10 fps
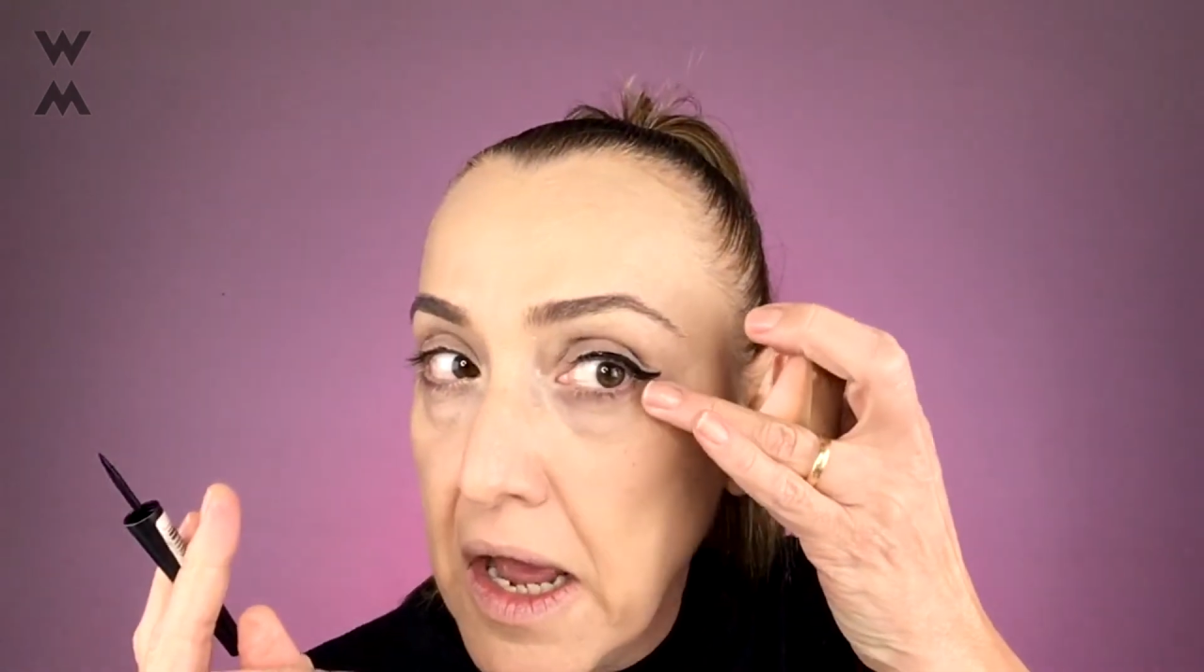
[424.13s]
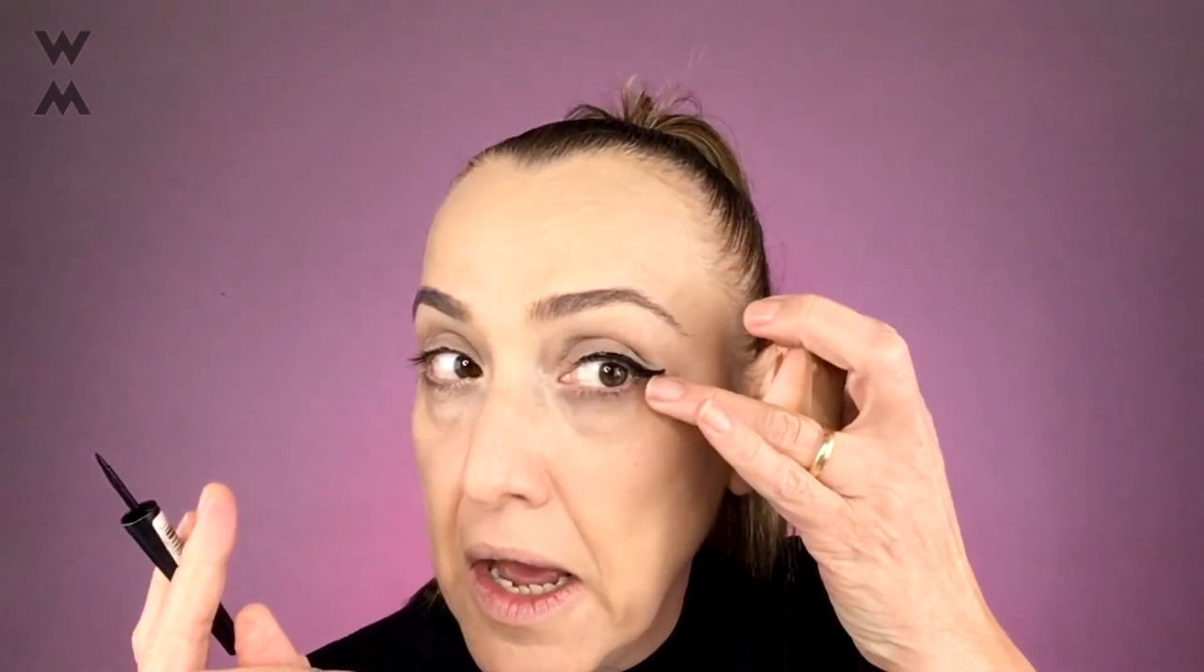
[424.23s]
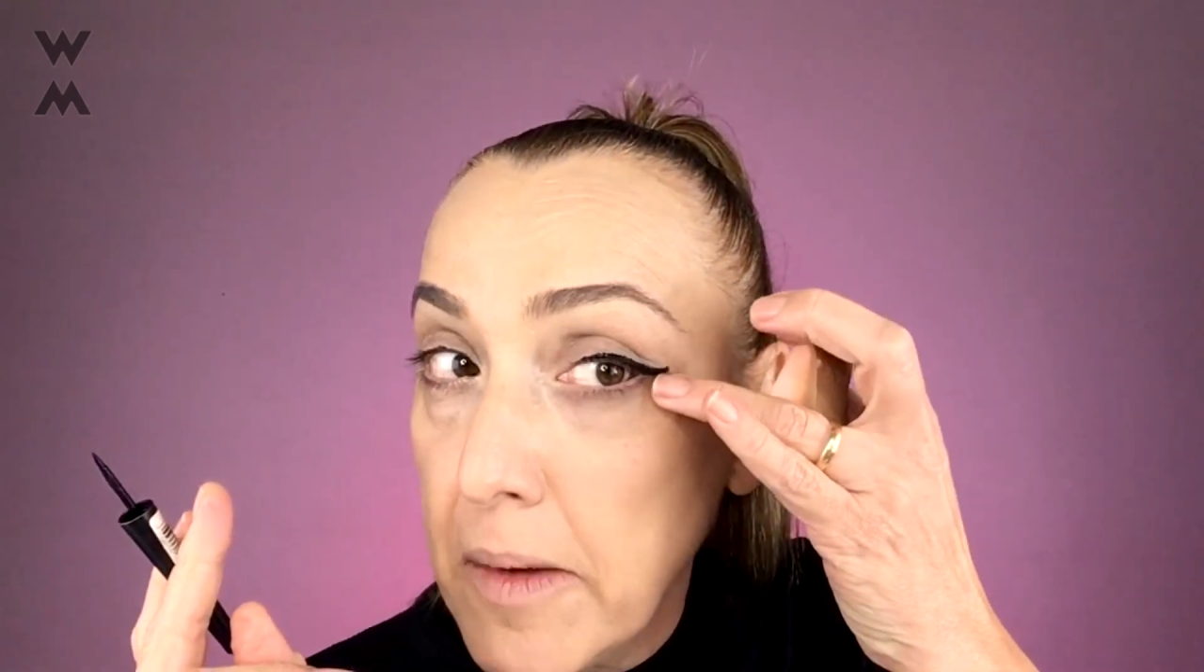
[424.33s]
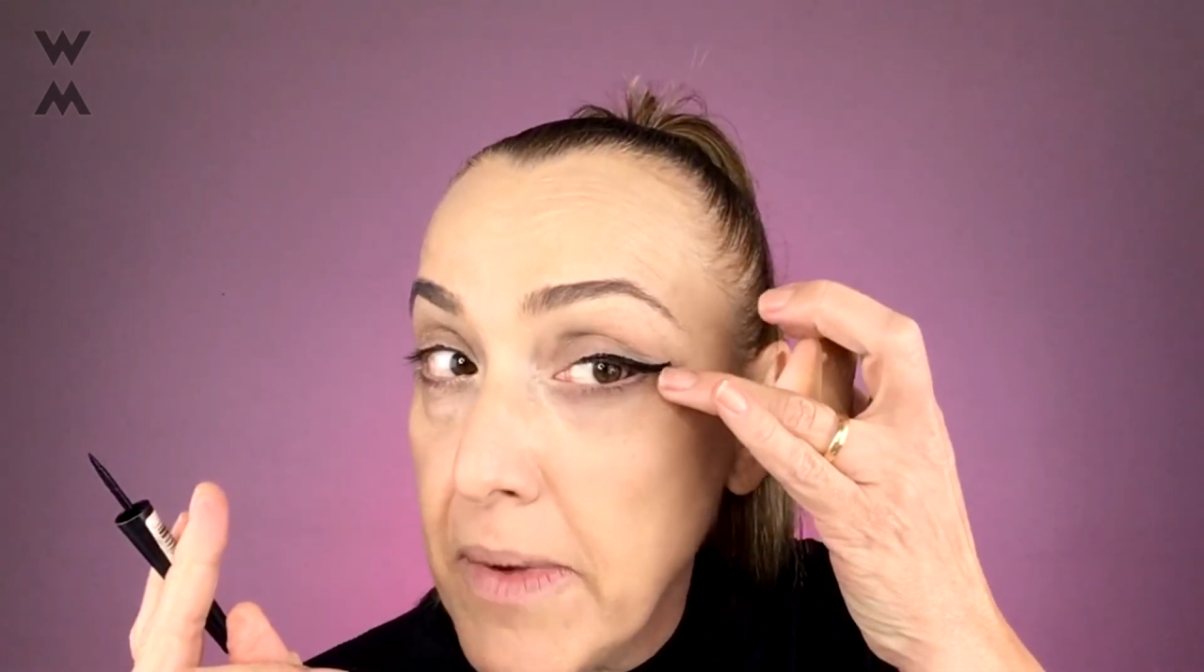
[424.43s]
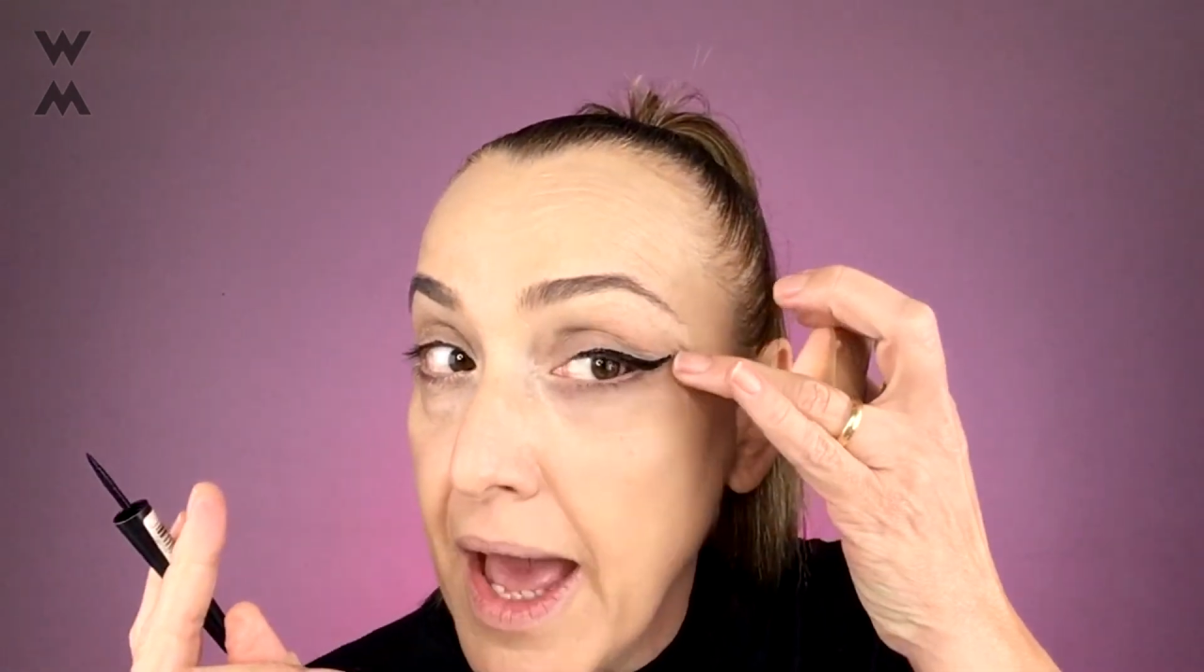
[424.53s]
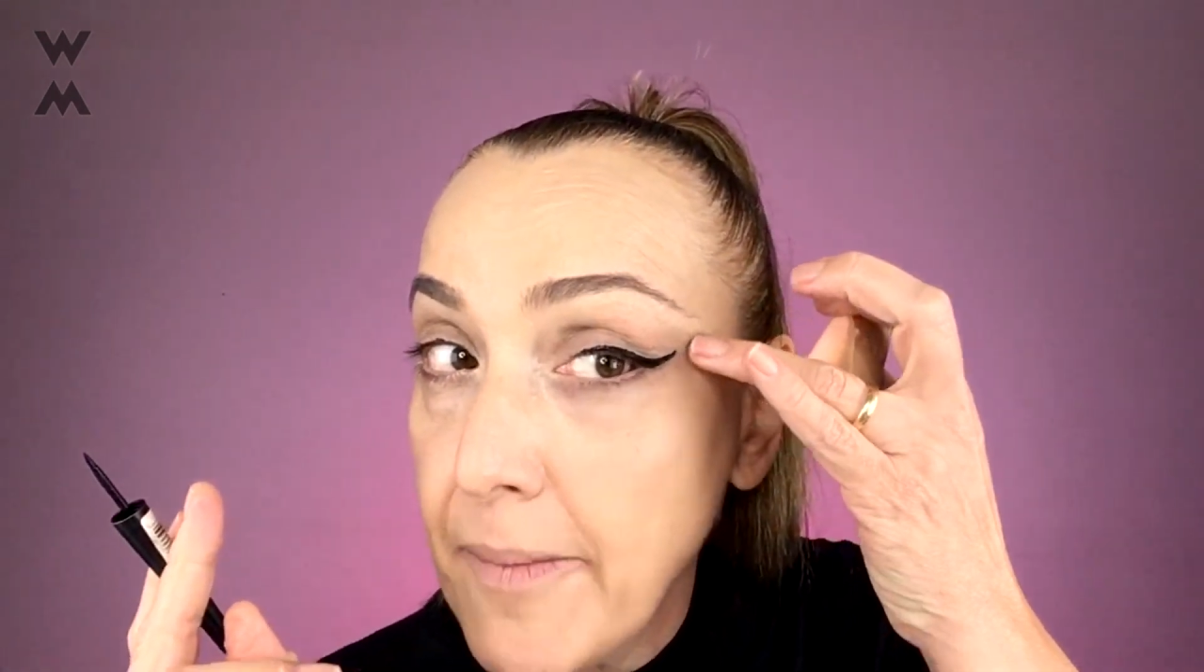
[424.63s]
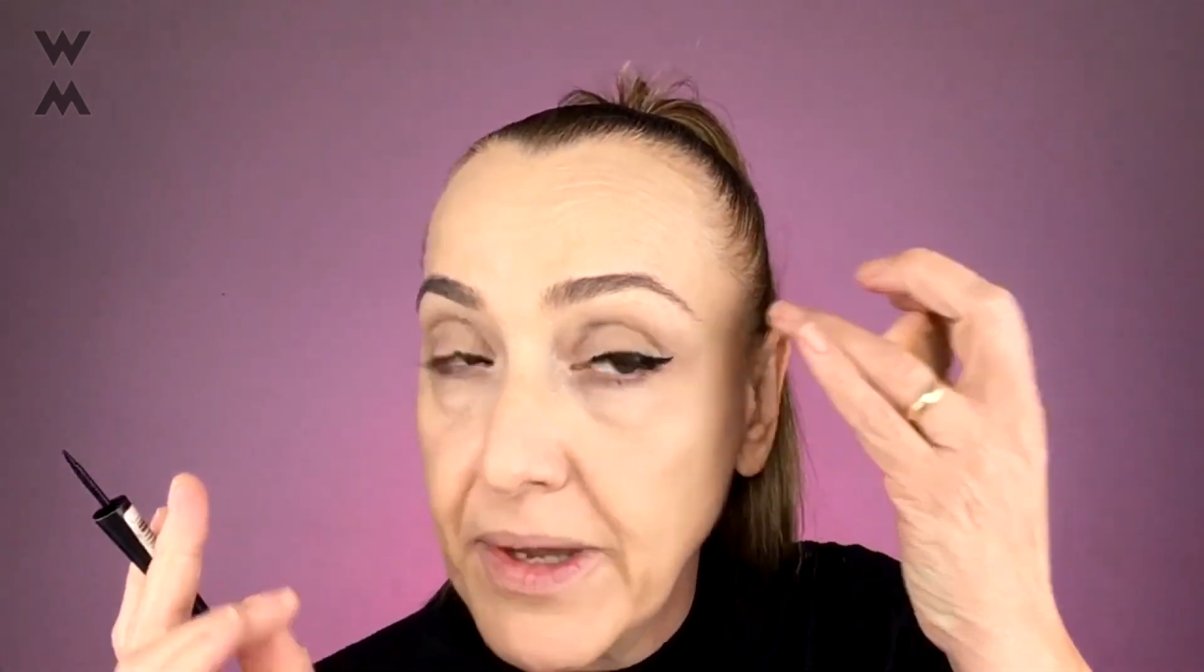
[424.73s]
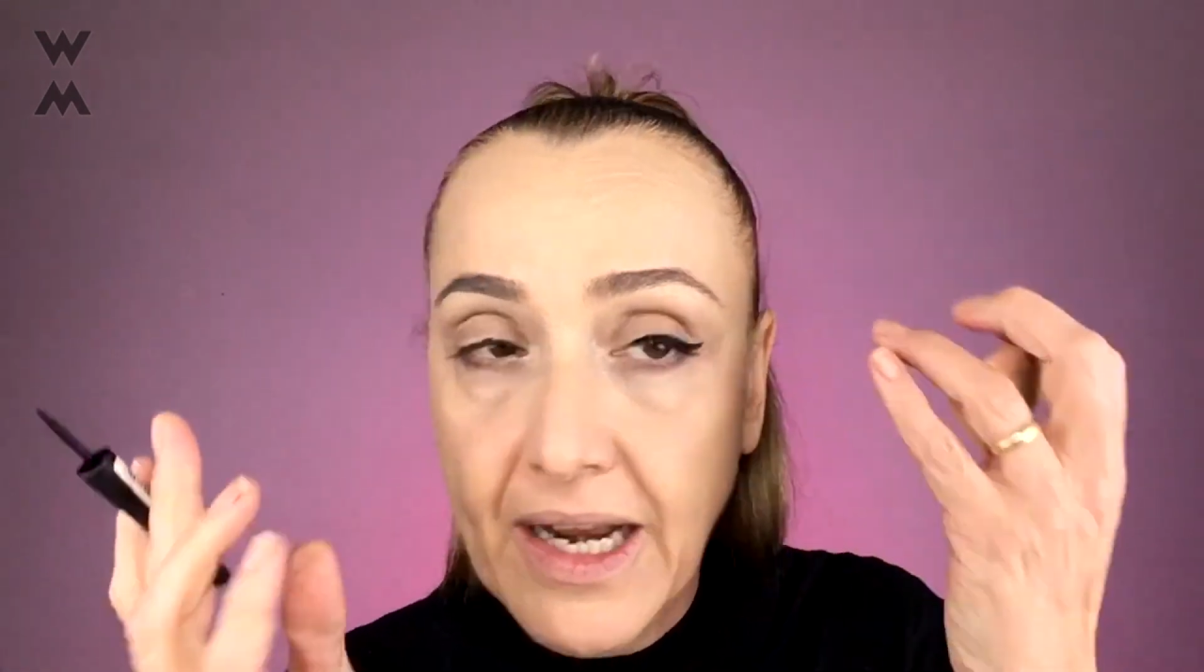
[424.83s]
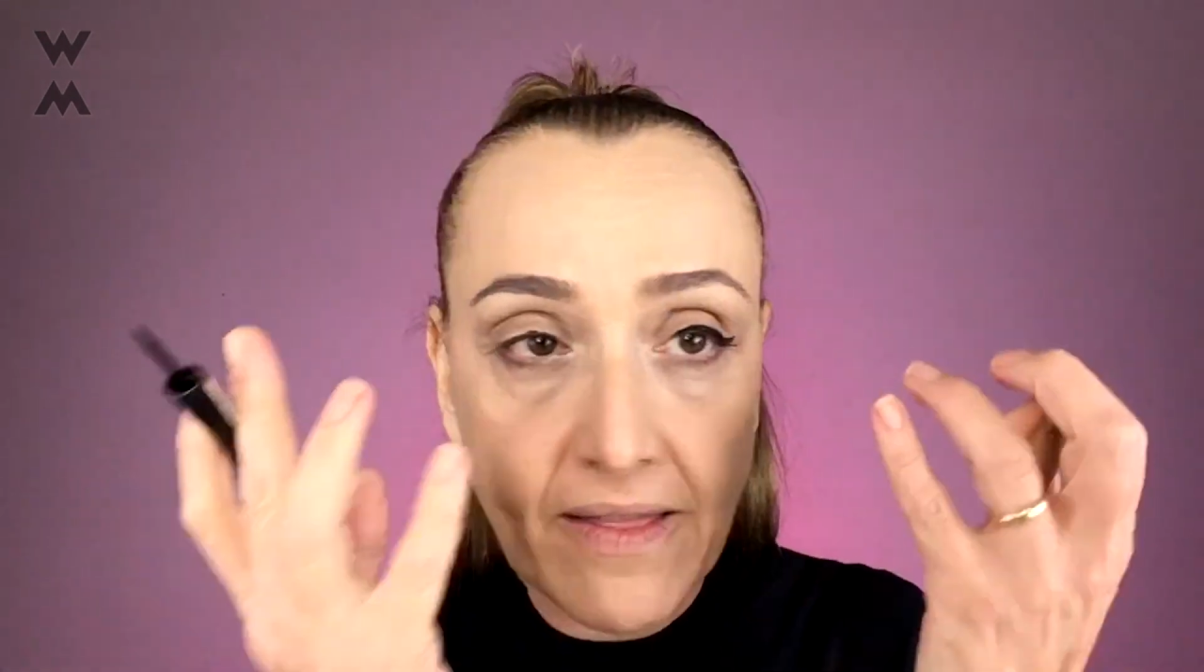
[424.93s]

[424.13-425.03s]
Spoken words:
happen.